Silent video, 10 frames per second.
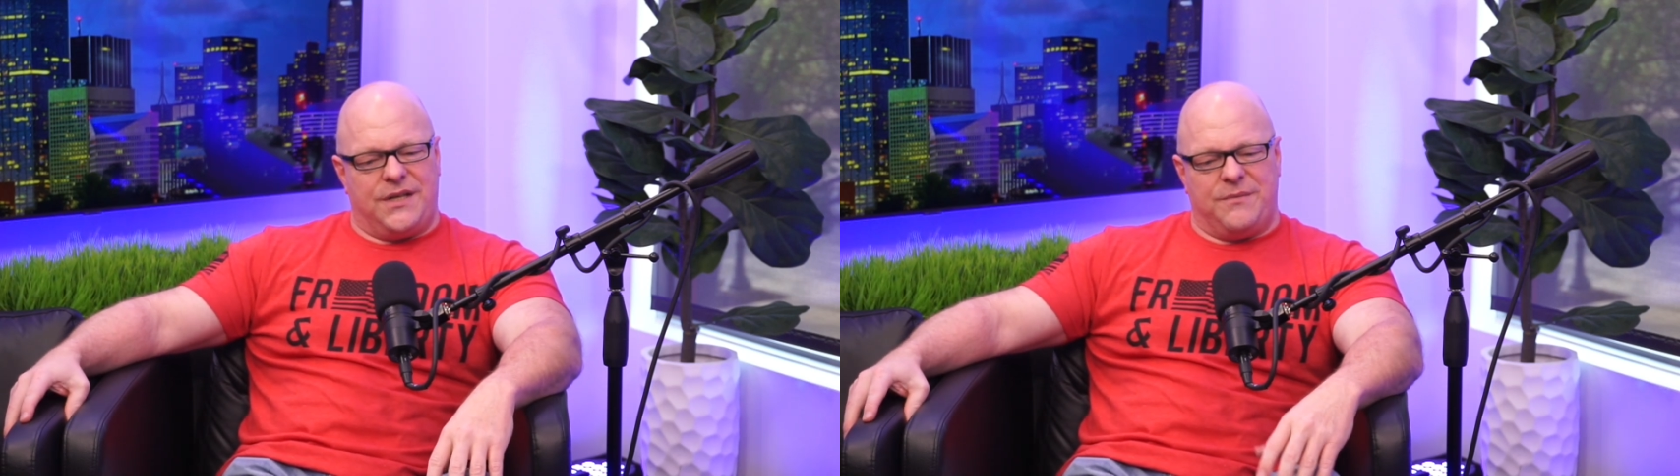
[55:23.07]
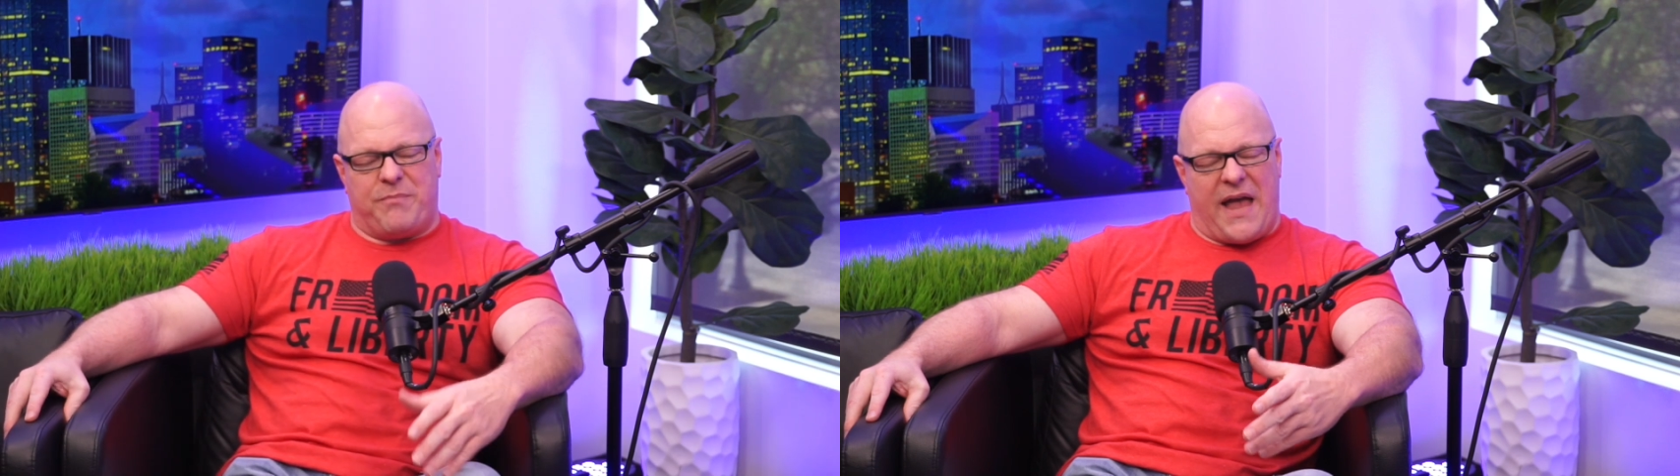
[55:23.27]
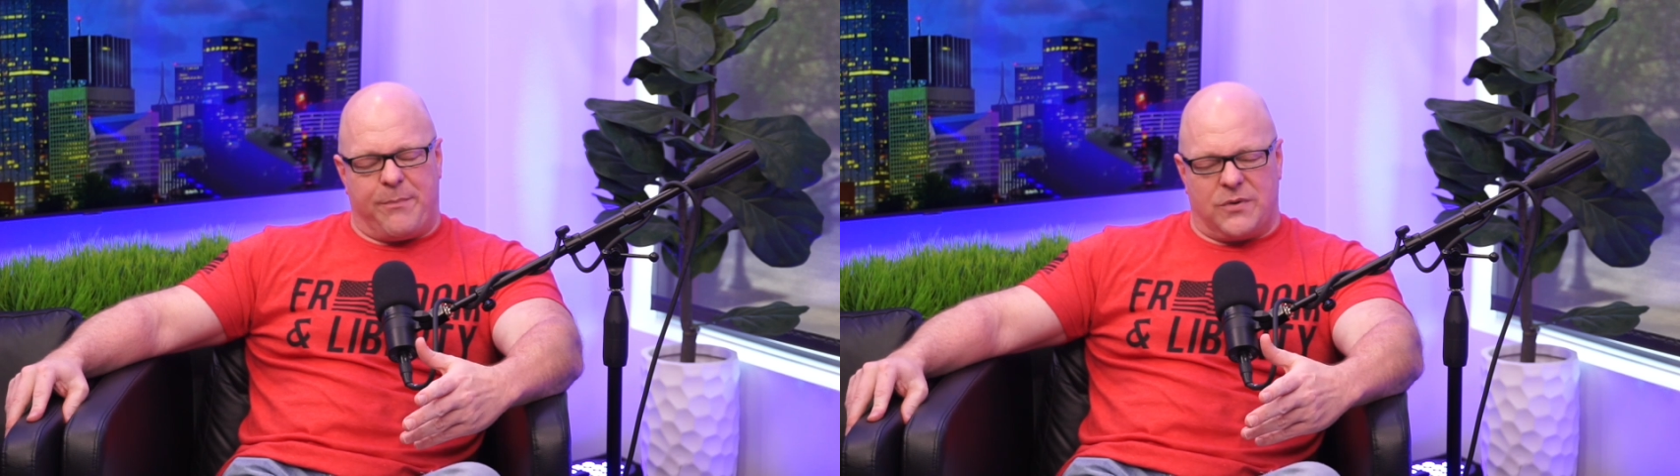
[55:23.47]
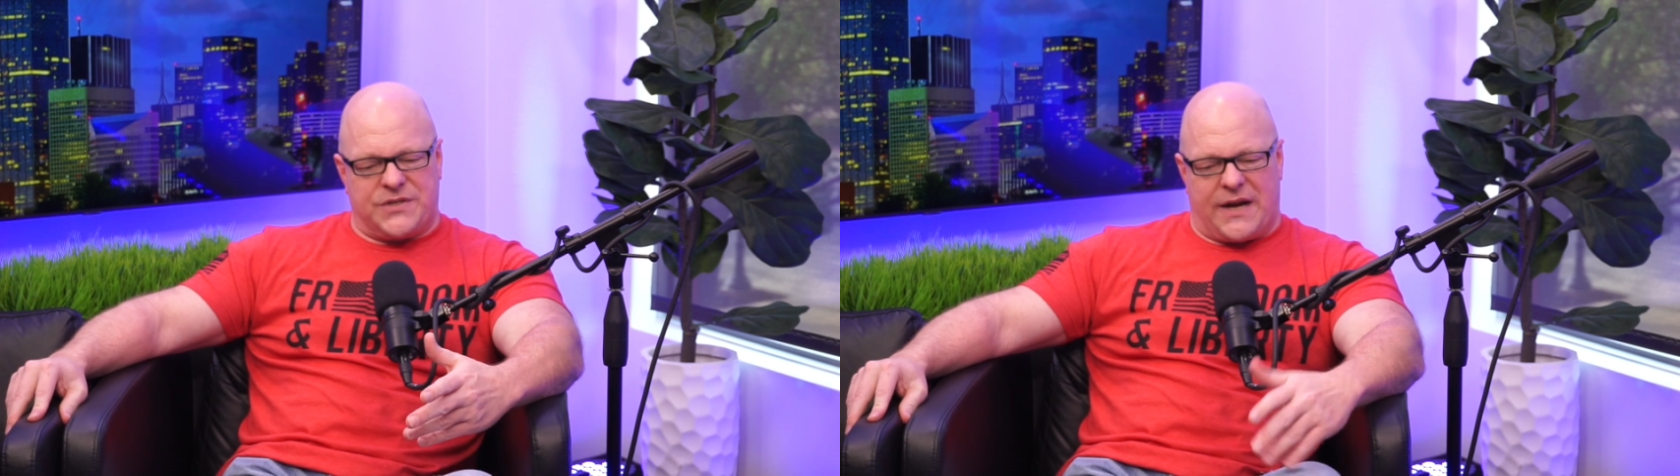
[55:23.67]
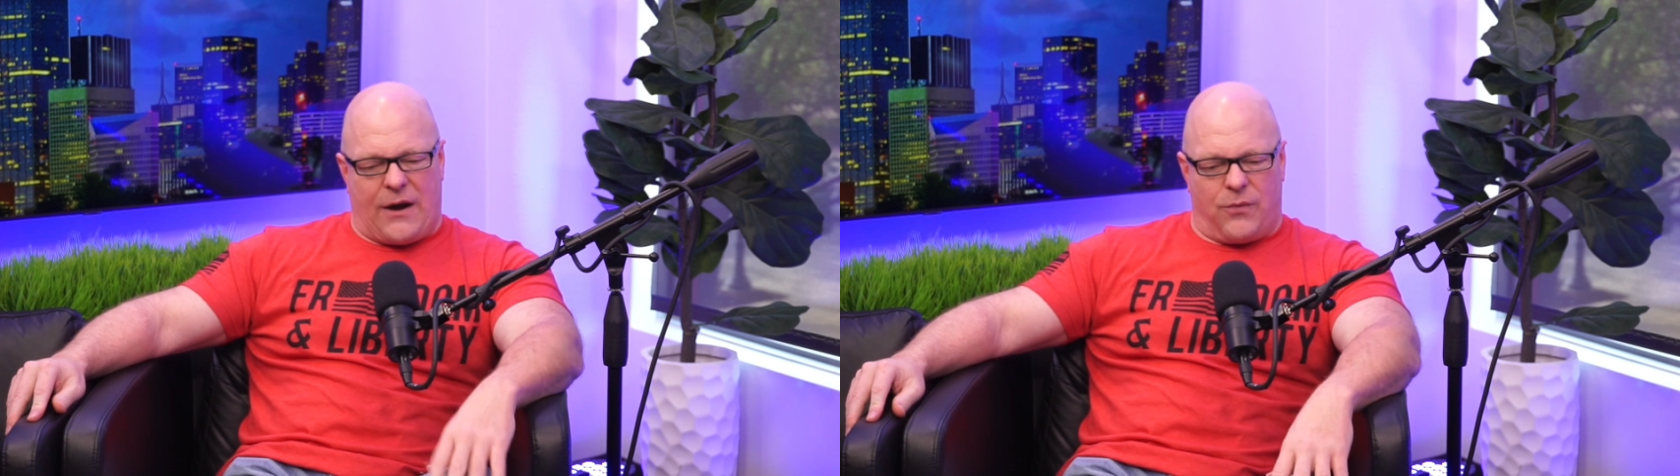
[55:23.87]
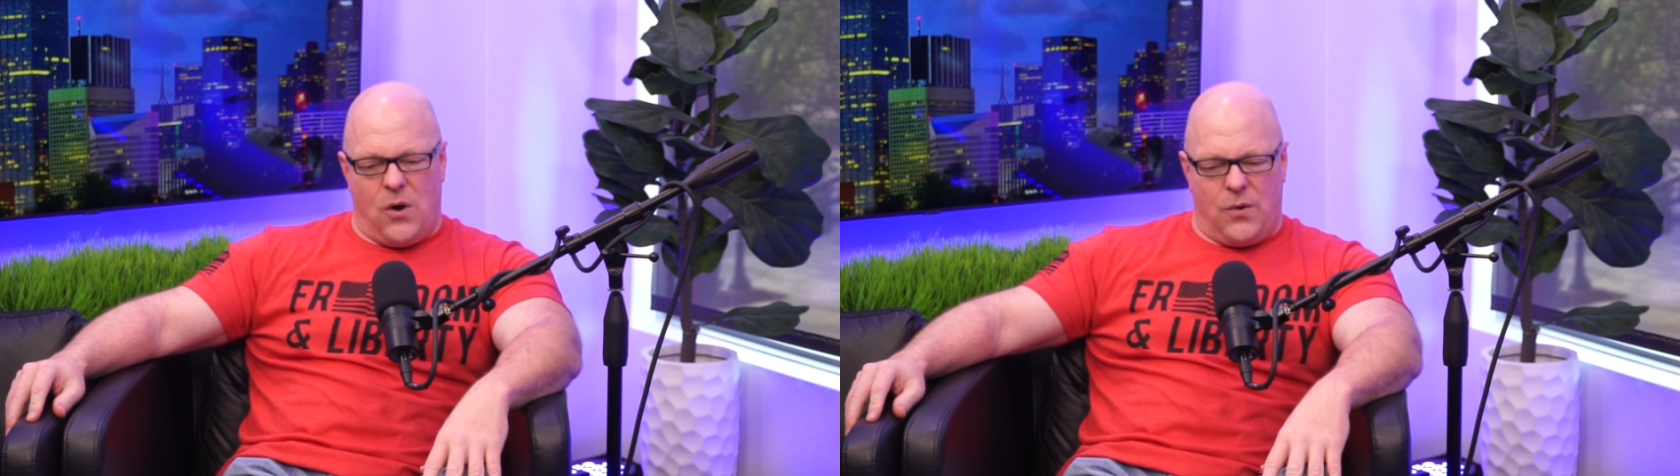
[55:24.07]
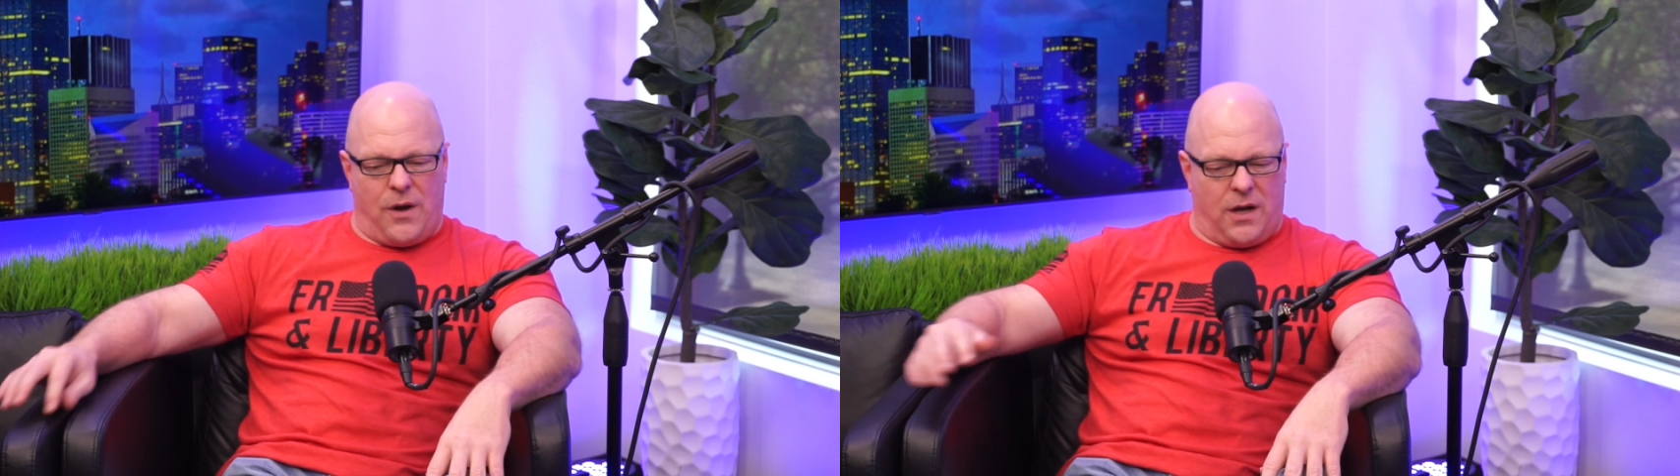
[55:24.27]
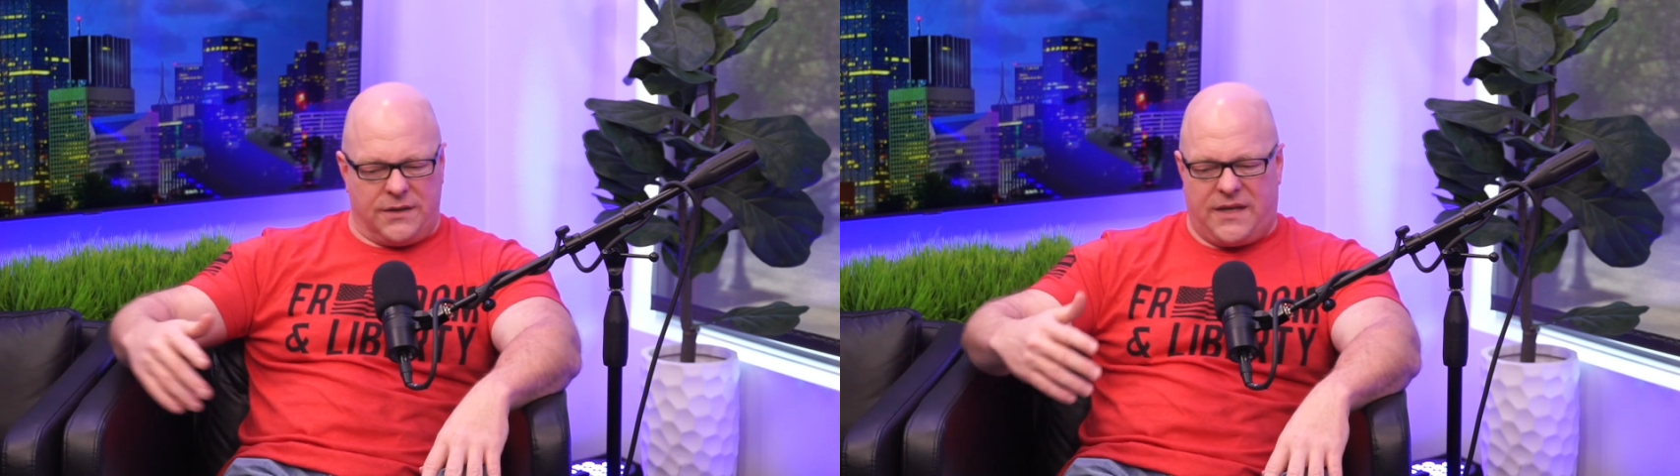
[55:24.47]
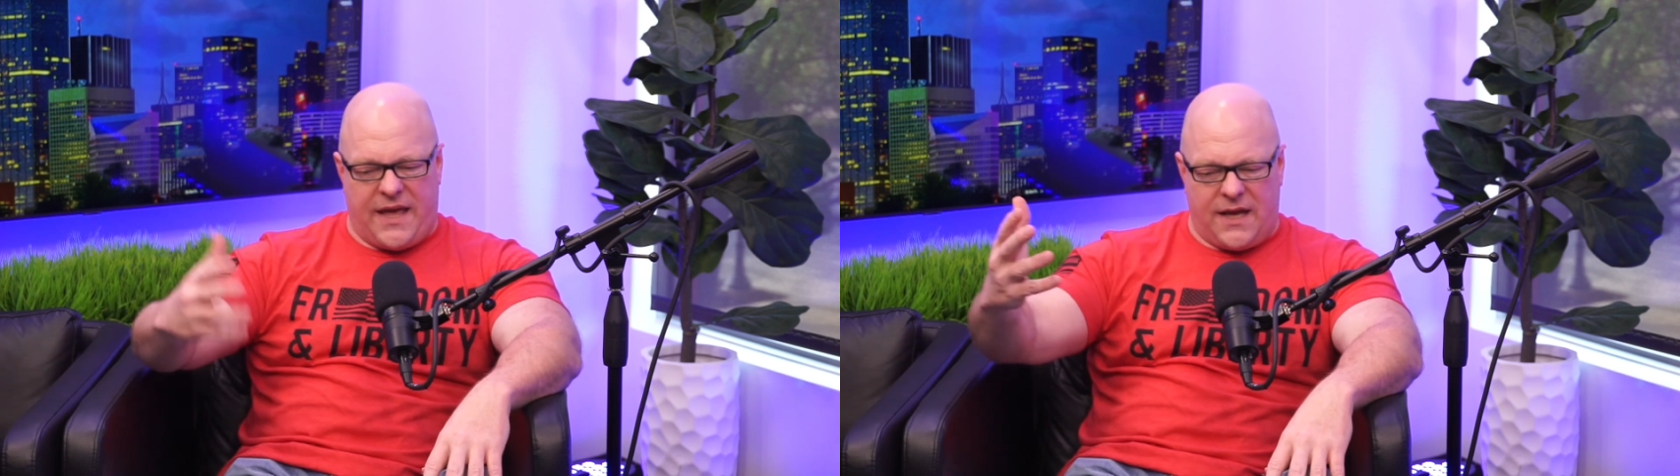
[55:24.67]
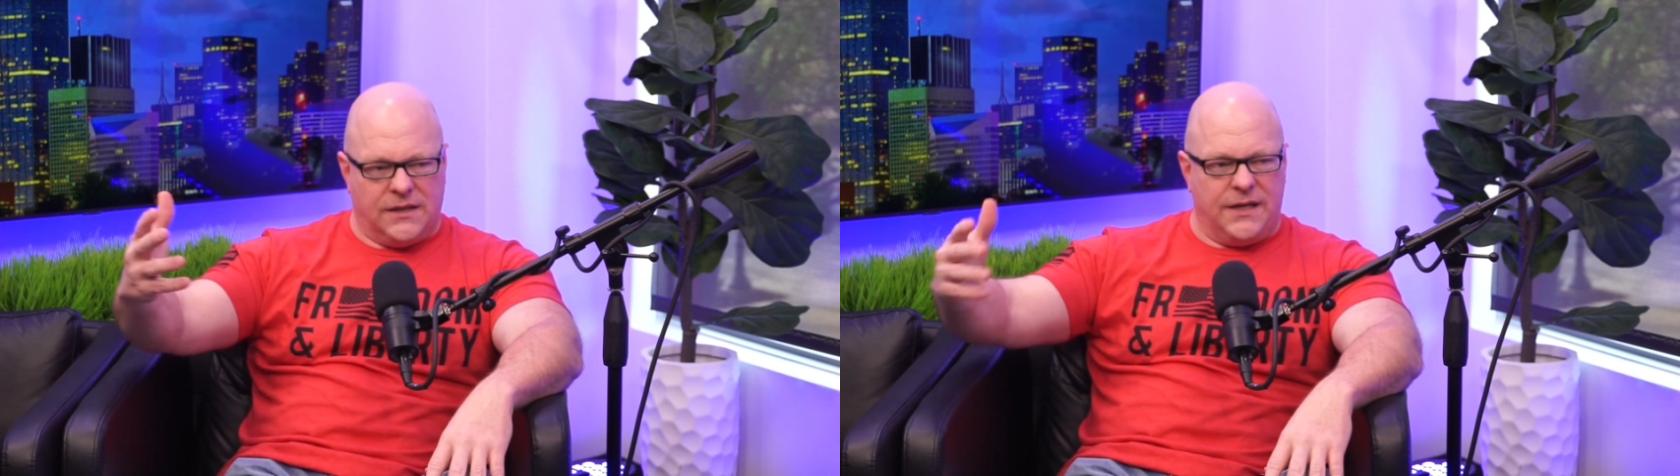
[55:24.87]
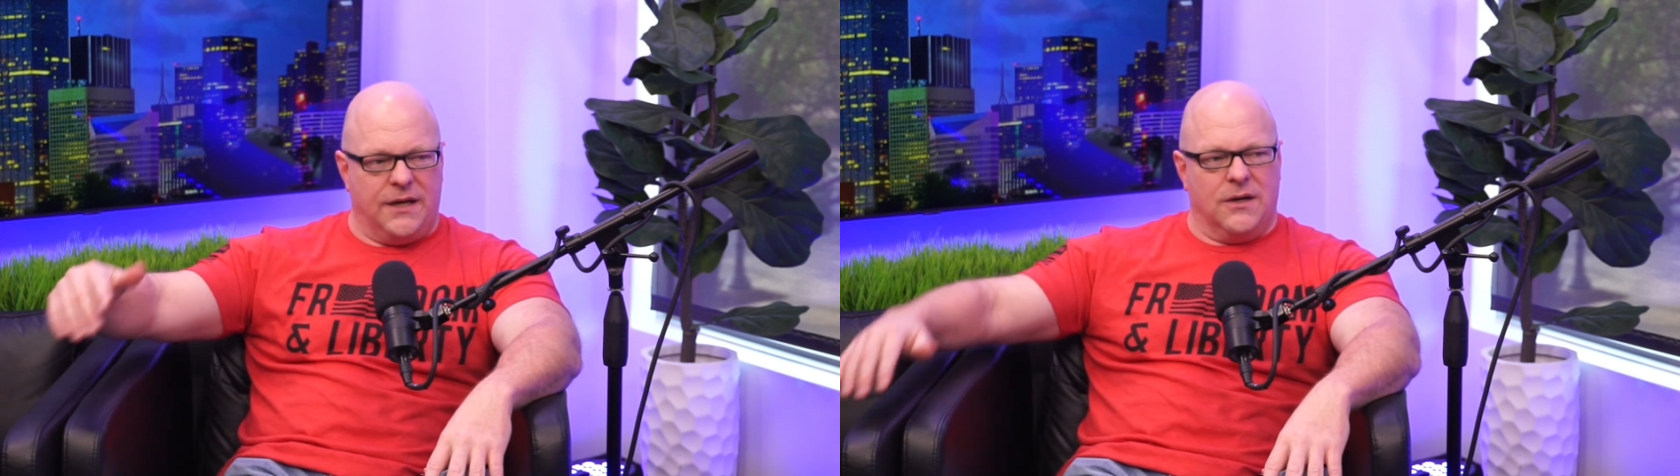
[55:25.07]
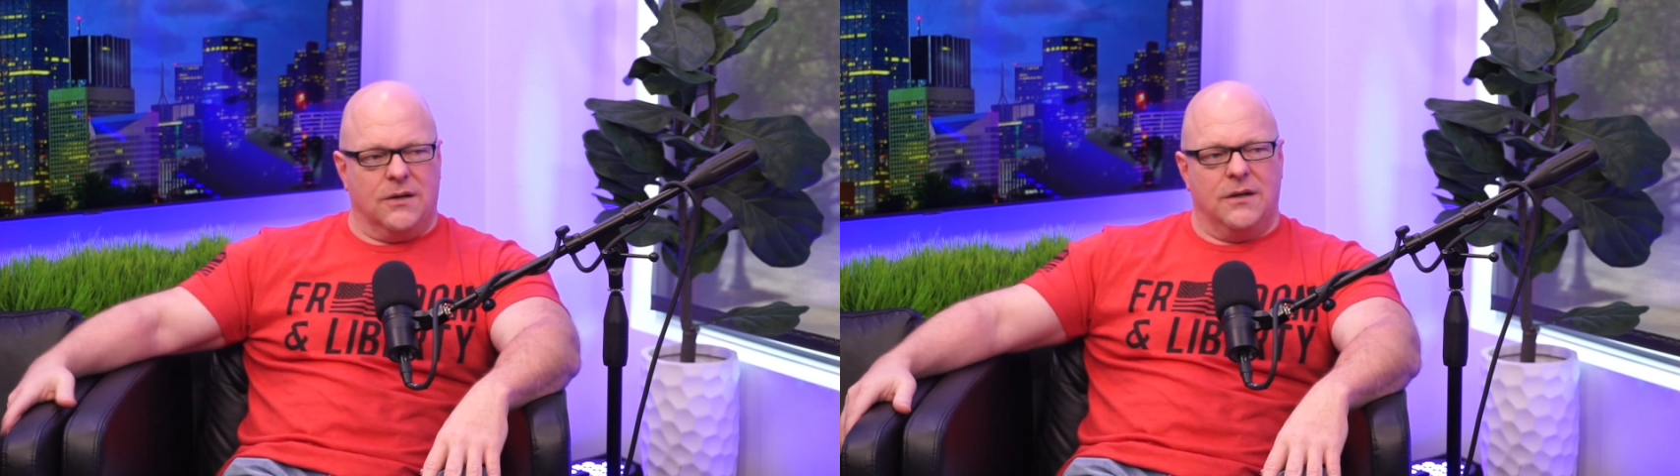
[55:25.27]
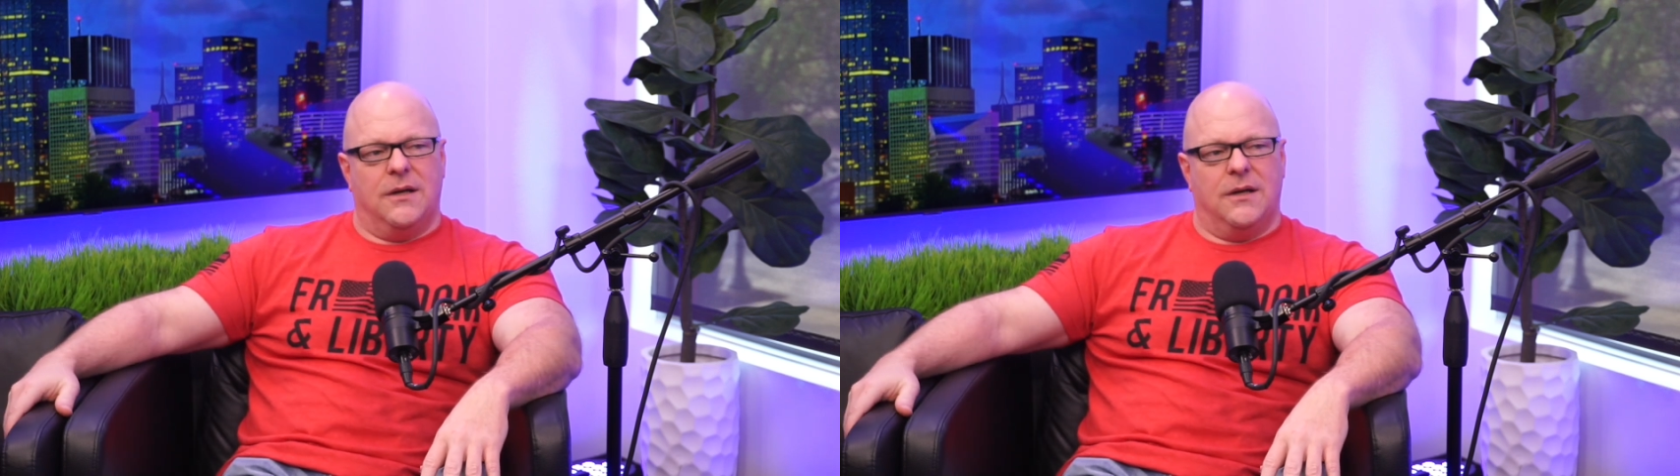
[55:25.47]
the papers that I wrote on King Lear.